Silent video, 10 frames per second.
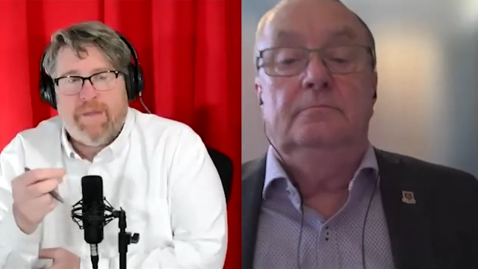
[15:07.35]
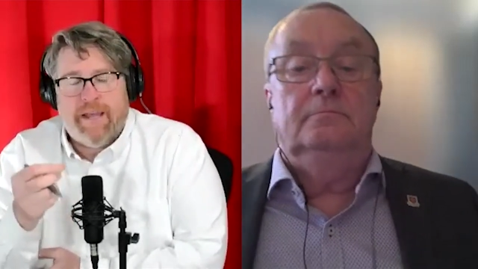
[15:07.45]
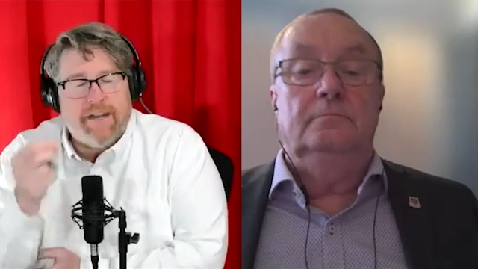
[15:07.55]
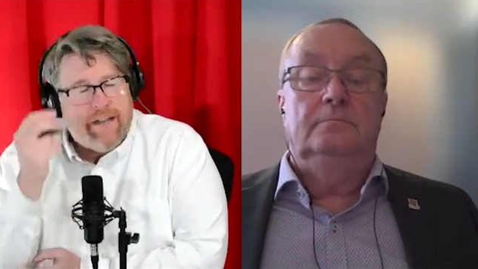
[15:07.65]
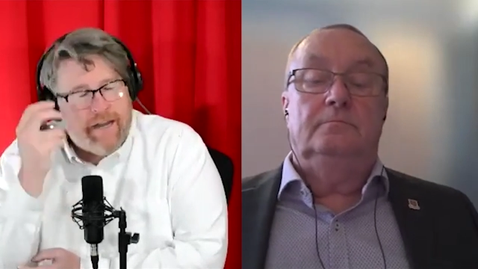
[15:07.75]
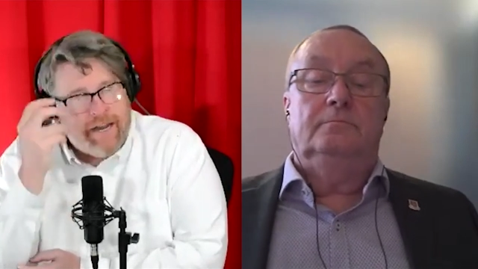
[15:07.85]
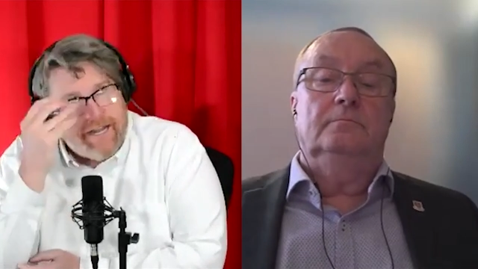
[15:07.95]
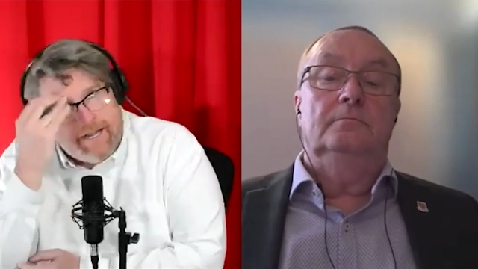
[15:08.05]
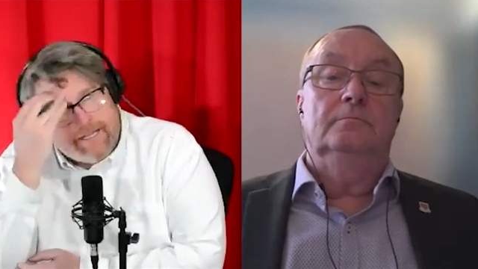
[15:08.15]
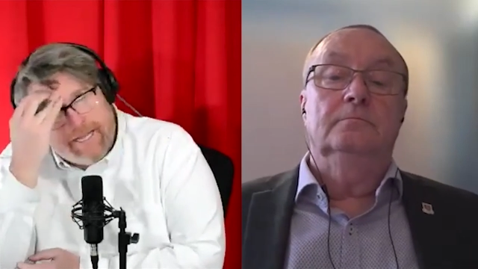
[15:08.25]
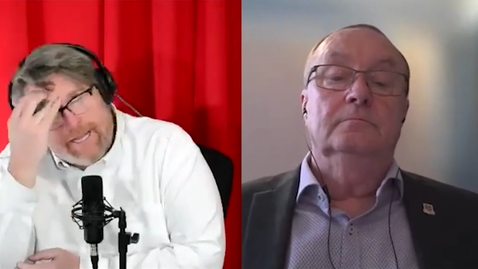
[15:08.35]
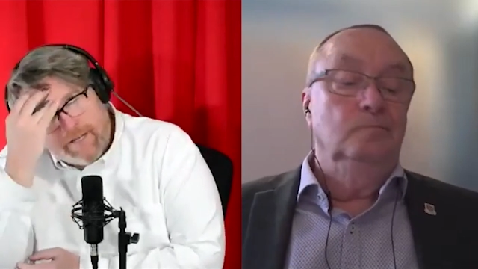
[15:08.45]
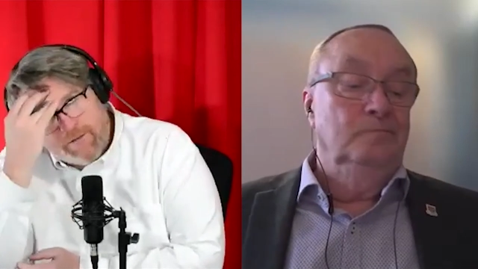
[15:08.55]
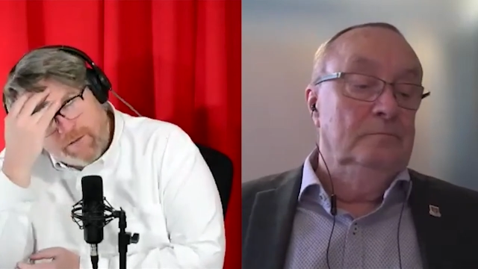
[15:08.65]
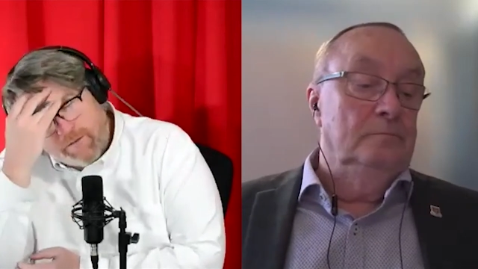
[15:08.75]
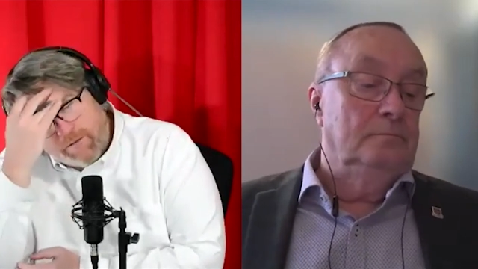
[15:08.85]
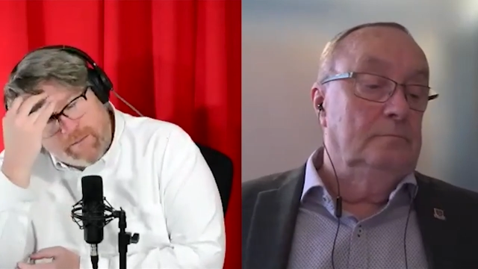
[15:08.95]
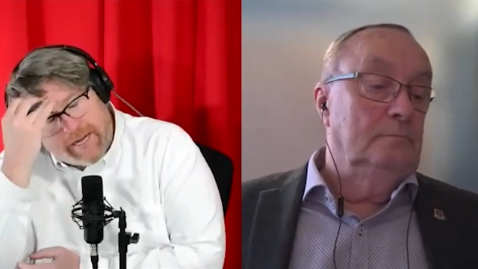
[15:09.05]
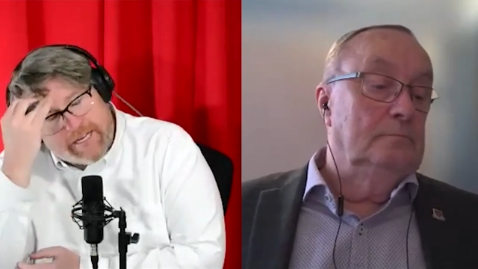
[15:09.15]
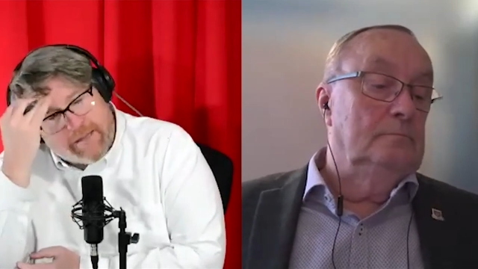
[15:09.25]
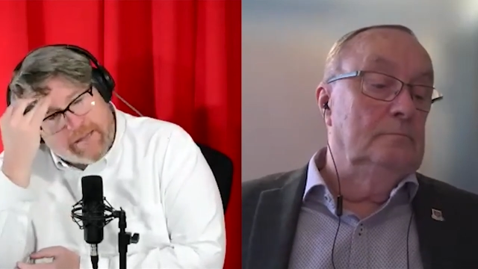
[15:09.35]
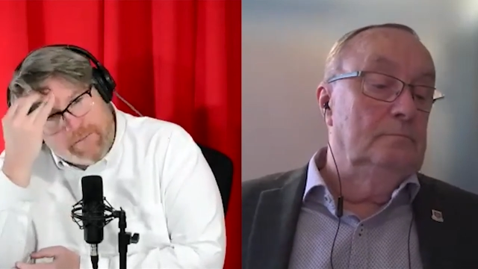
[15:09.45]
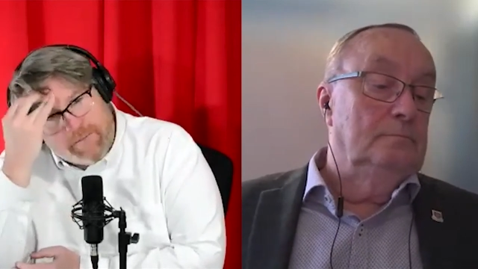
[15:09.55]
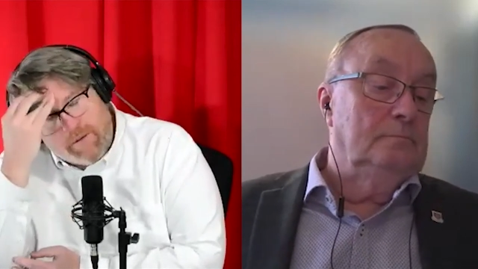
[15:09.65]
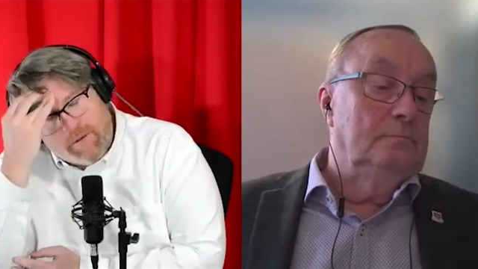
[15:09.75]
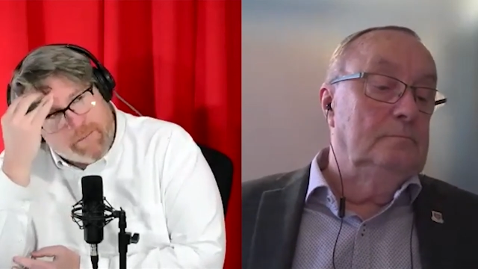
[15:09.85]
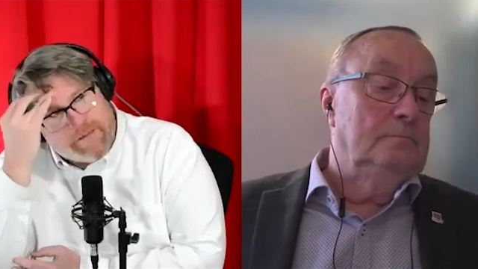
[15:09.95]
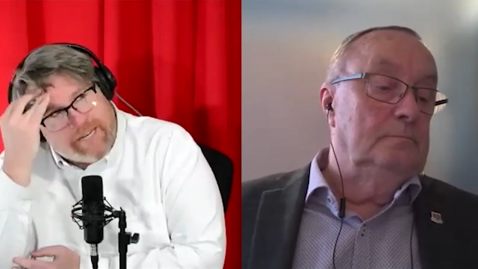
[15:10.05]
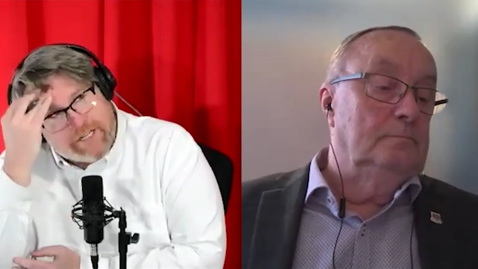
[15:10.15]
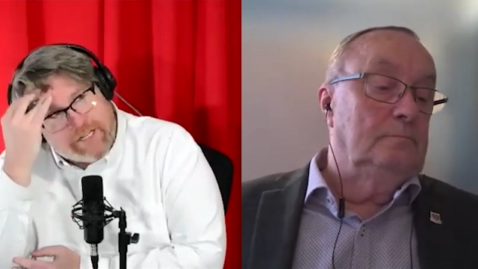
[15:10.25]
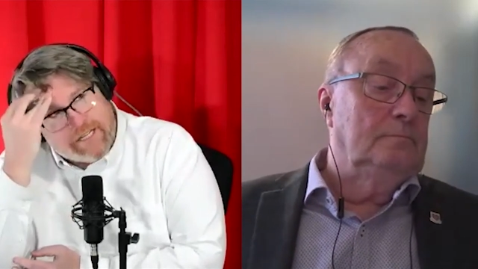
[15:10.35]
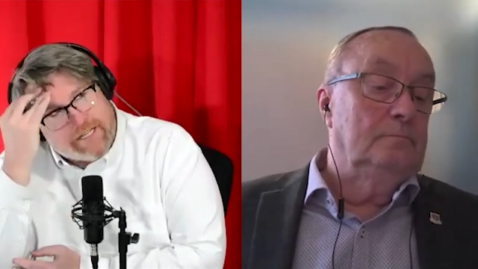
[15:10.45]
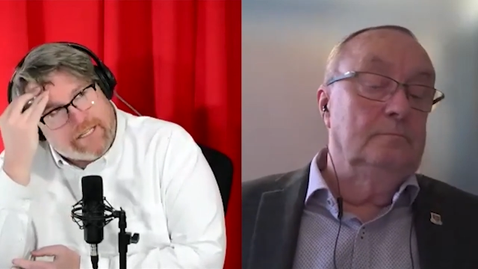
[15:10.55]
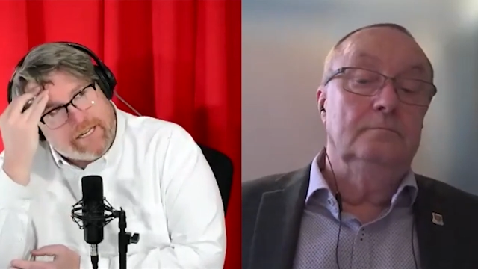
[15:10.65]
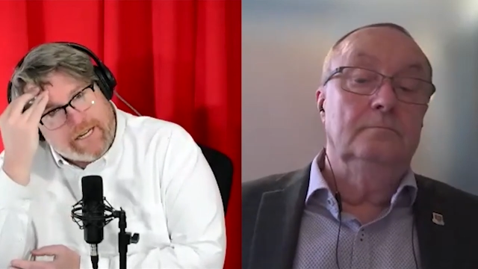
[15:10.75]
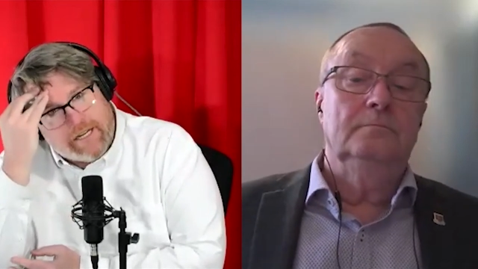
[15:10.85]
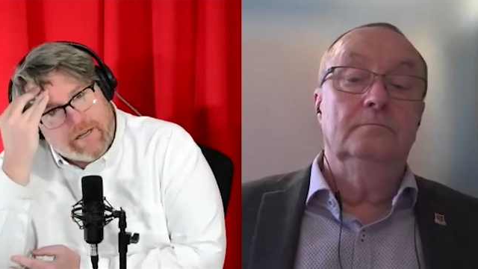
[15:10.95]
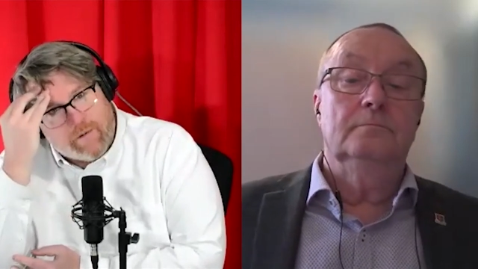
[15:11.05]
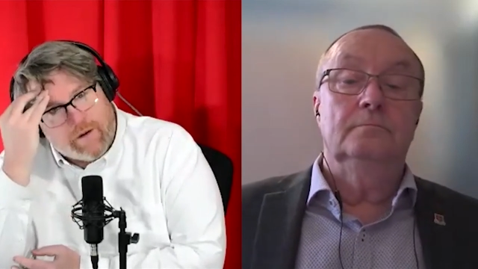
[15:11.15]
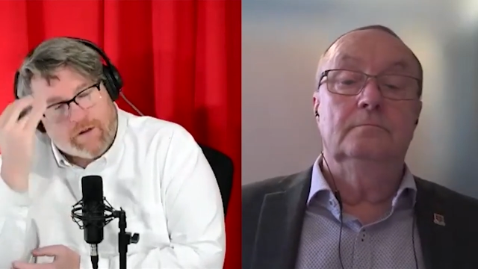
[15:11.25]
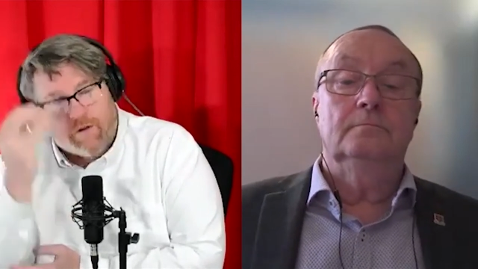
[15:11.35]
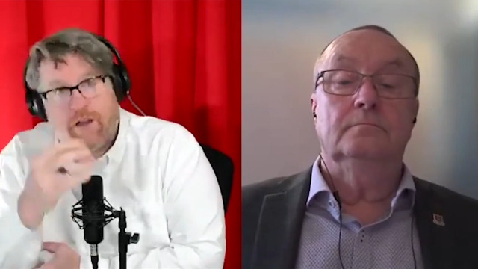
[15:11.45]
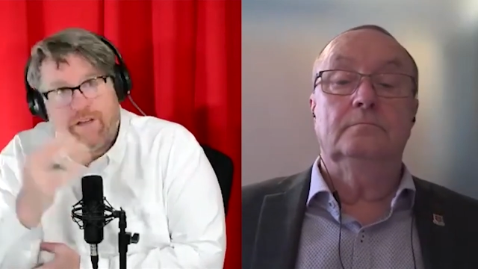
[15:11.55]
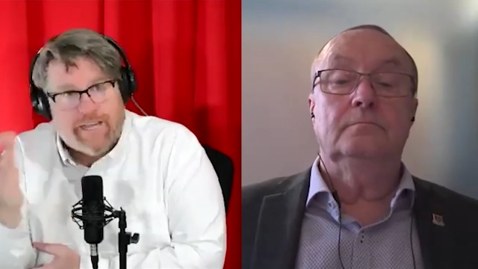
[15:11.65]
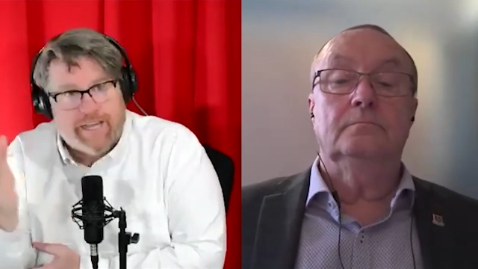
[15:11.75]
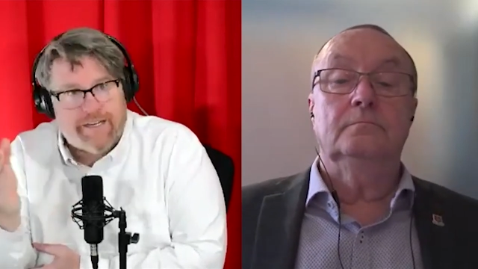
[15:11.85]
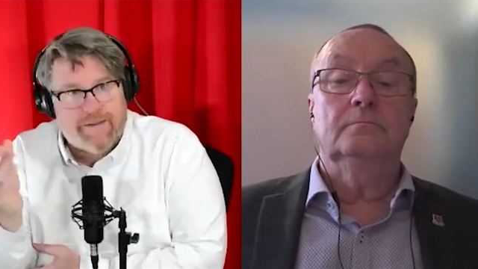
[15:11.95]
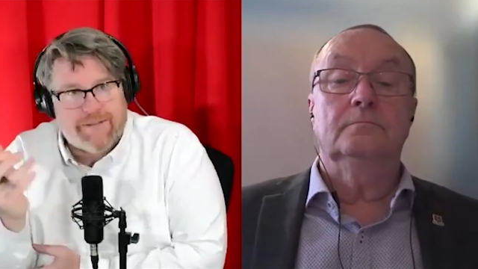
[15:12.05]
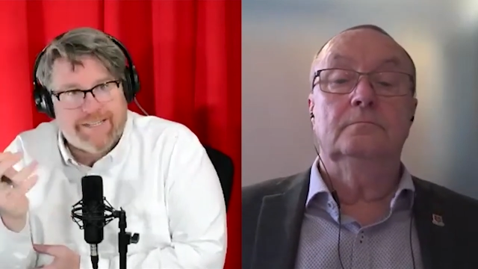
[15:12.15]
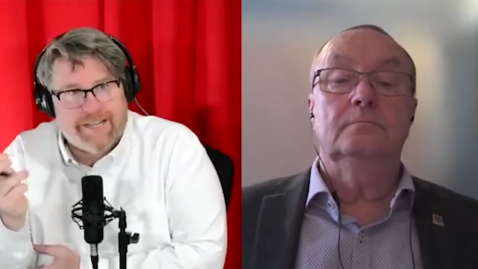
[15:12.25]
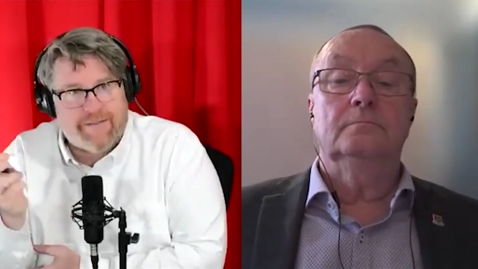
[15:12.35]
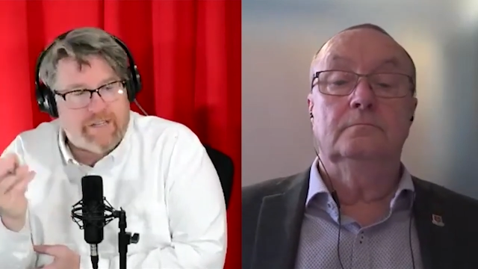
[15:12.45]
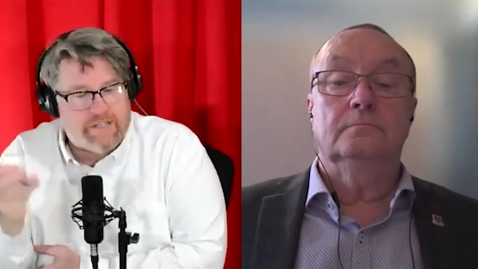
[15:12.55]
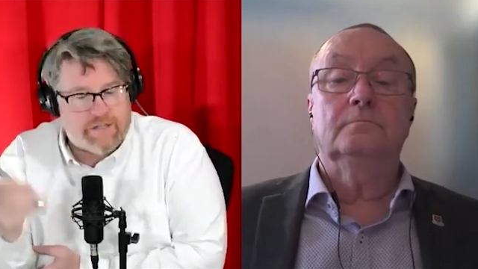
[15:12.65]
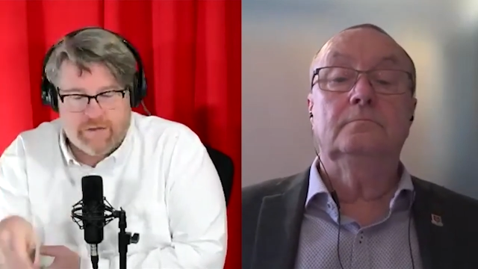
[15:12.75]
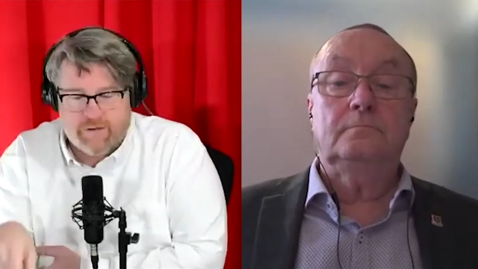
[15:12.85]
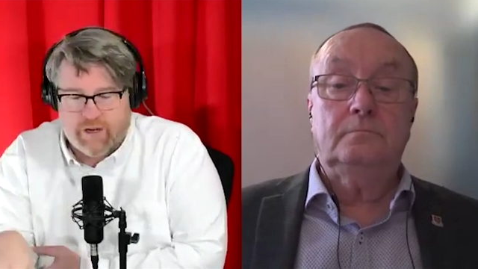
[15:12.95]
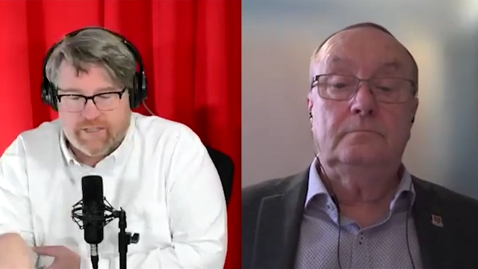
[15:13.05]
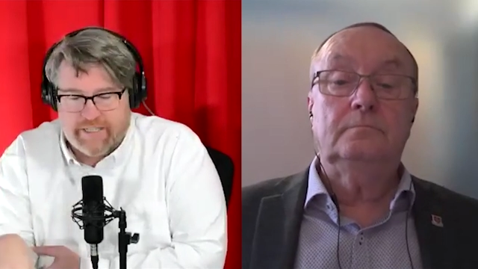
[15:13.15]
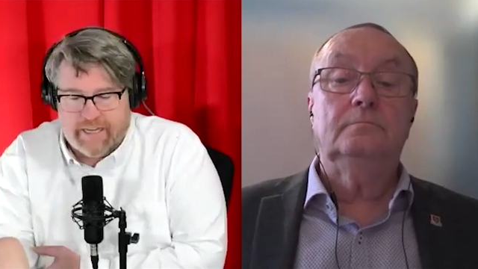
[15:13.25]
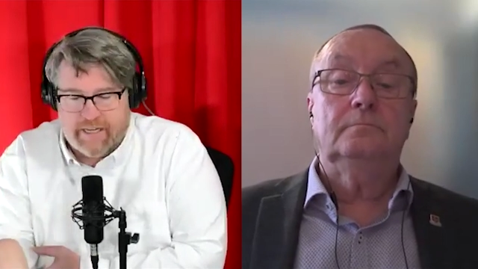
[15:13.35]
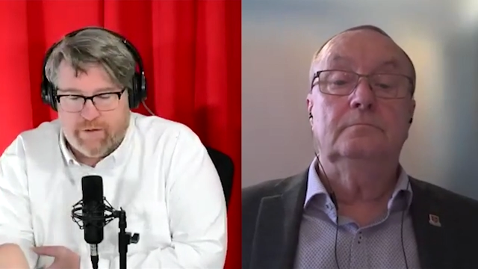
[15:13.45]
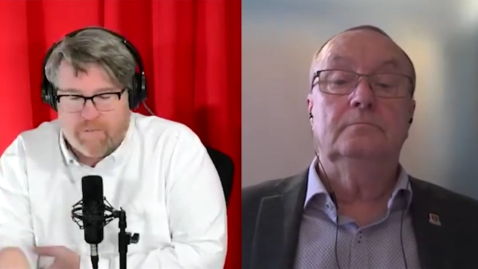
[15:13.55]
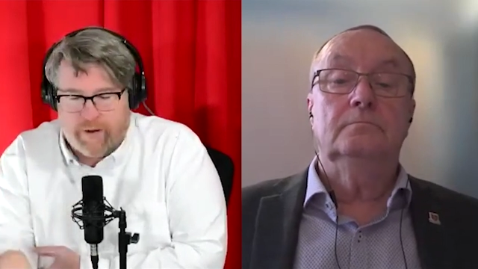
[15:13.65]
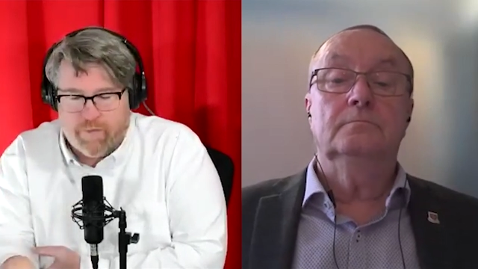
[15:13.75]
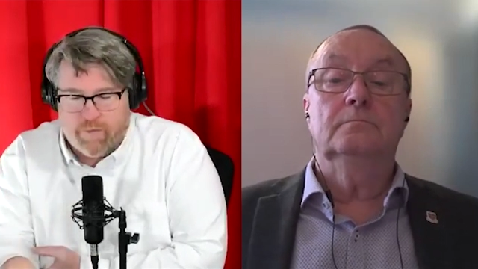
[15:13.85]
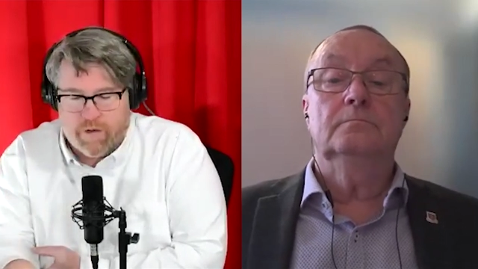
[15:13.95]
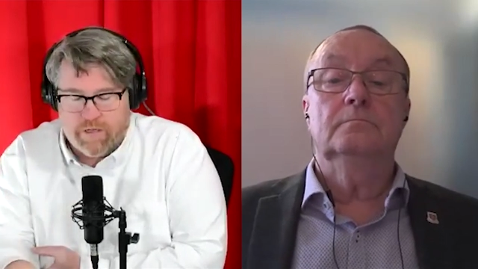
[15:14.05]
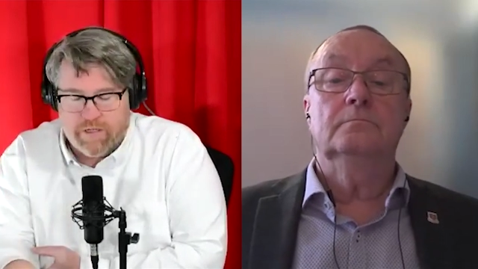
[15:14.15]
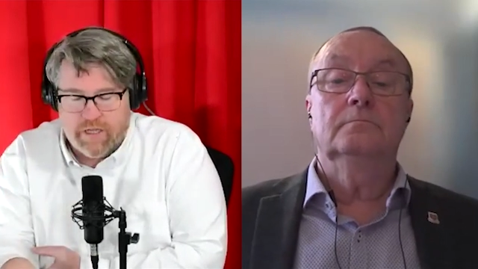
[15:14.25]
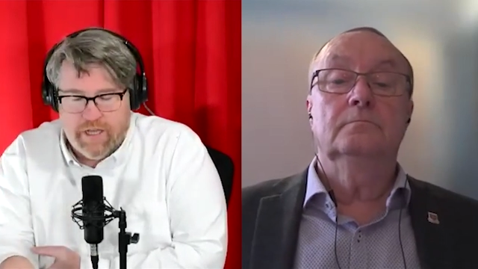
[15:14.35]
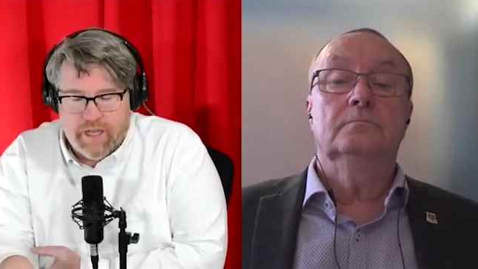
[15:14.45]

Speaker 1: And and I, I say this with respect to the people who are potentially listening, you know, across Canada, because I have listeners across Canada and around the world.